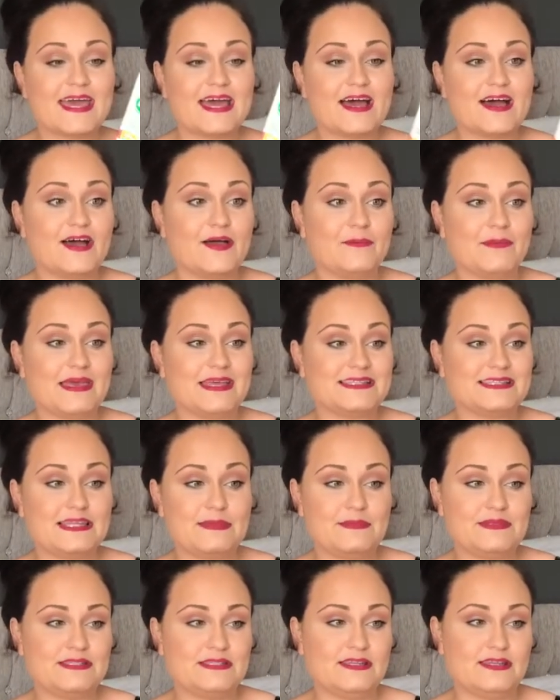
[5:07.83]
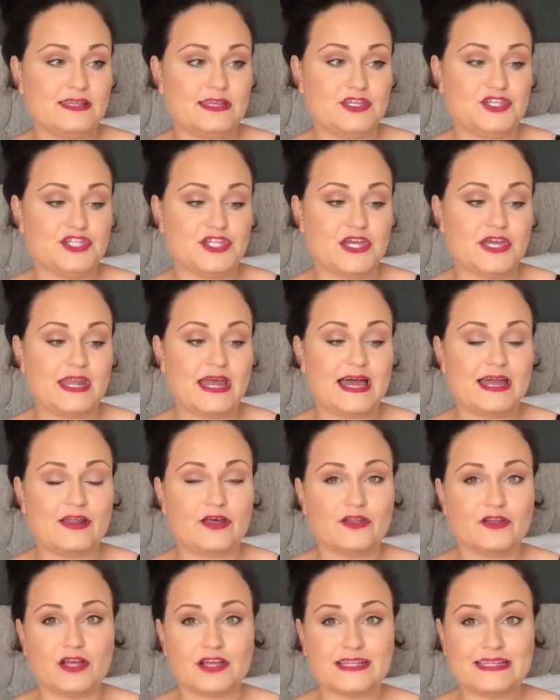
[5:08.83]
it's limited edition
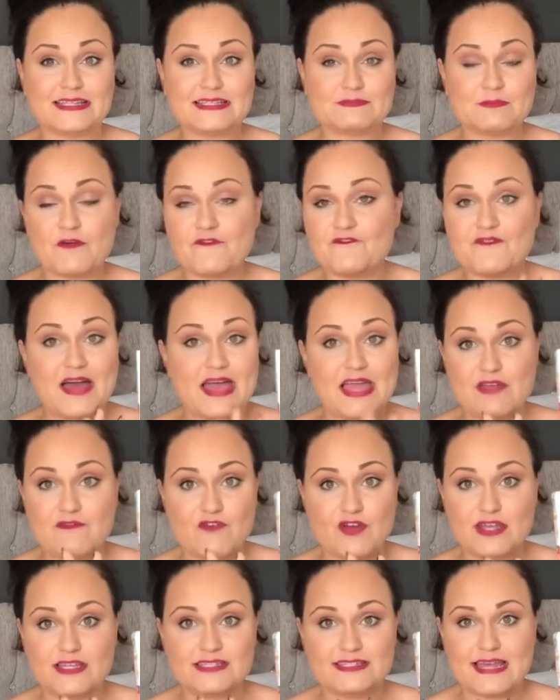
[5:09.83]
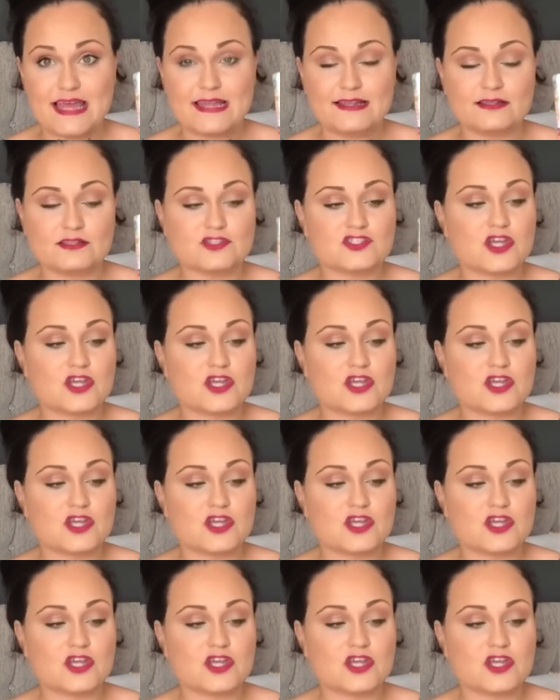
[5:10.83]
and it's my favourite scent.